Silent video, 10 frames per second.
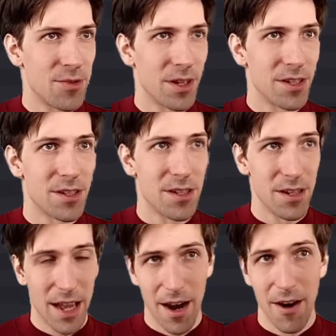we can
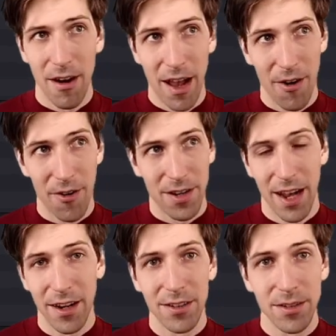see how our
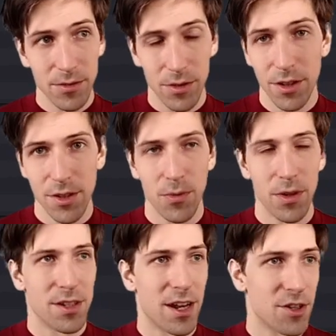title looks when
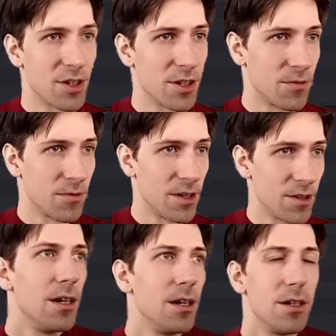it's actually
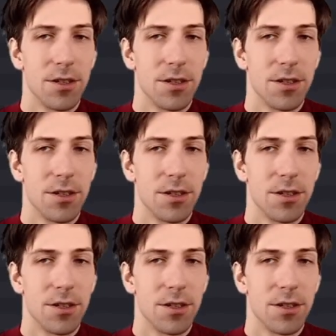rendered.